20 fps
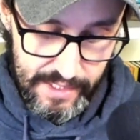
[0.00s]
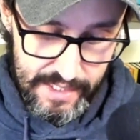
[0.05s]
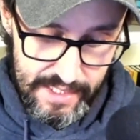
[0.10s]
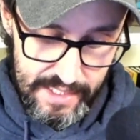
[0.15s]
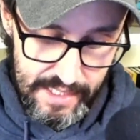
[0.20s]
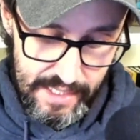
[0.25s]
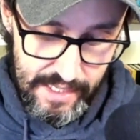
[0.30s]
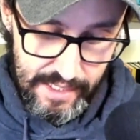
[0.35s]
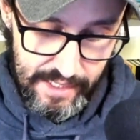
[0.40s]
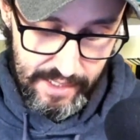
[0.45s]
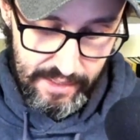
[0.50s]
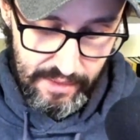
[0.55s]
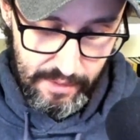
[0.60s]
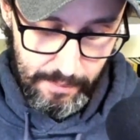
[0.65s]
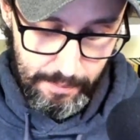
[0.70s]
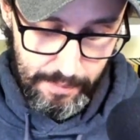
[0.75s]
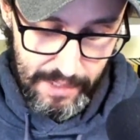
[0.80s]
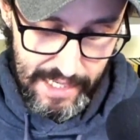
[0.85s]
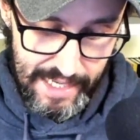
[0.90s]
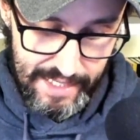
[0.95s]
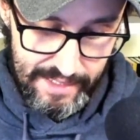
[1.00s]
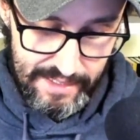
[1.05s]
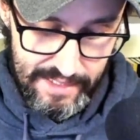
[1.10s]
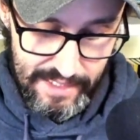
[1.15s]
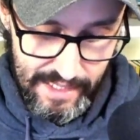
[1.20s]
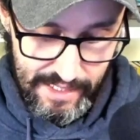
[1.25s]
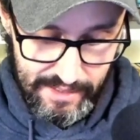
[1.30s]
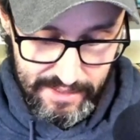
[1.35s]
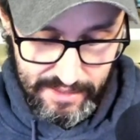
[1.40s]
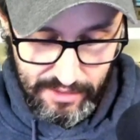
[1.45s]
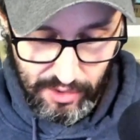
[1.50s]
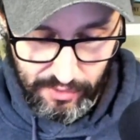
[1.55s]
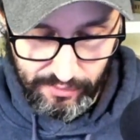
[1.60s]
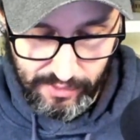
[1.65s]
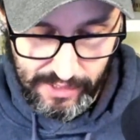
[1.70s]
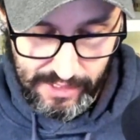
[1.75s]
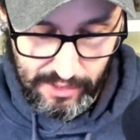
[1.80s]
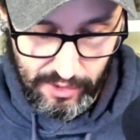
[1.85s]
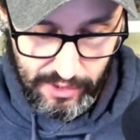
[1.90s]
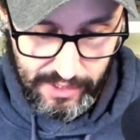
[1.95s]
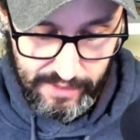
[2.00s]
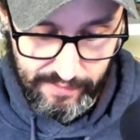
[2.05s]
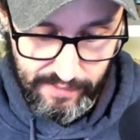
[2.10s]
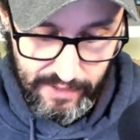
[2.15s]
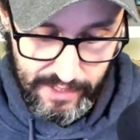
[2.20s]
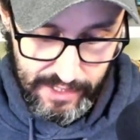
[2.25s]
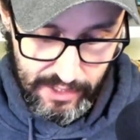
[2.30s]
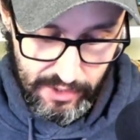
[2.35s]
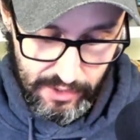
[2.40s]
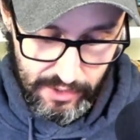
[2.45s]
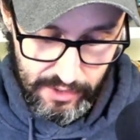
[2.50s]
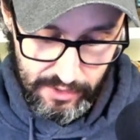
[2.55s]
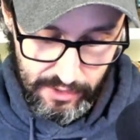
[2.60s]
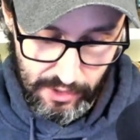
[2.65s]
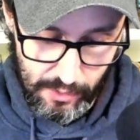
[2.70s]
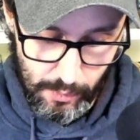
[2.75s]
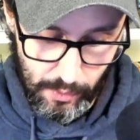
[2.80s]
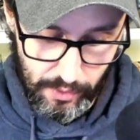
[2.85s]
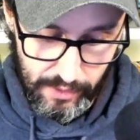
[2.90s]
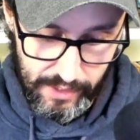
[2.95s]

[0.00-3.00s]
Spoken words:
Now we can see here that black text, not really looking very good.